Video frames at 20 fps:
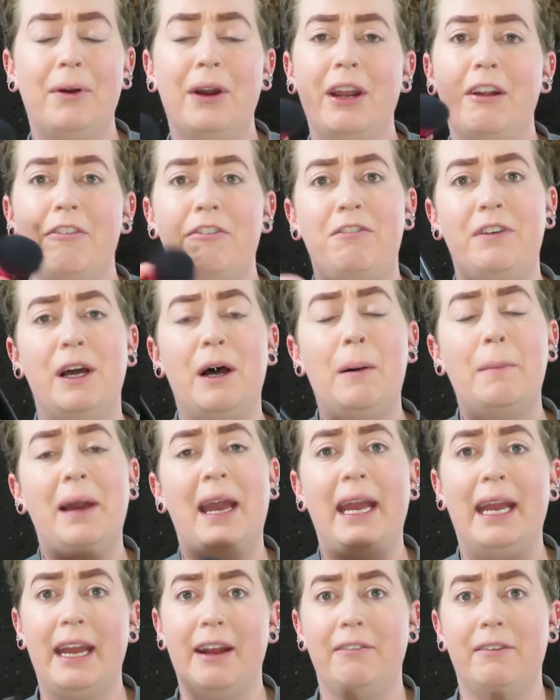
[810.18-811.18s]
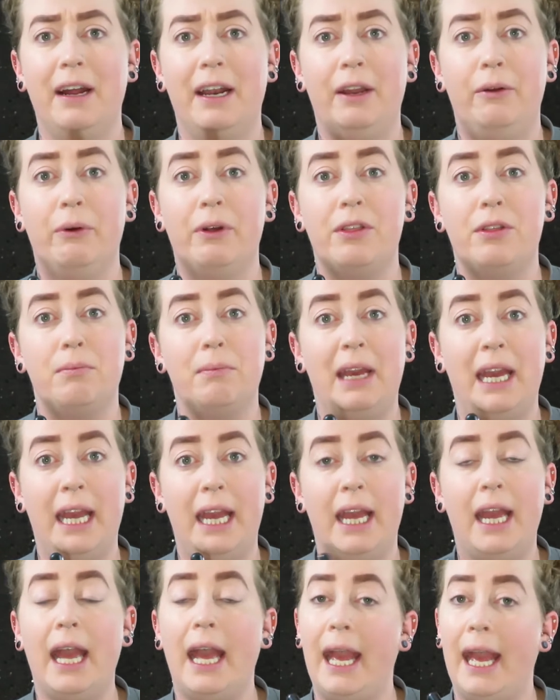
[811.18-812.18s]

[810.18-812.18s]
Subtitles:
I'm gonna film a get ready with me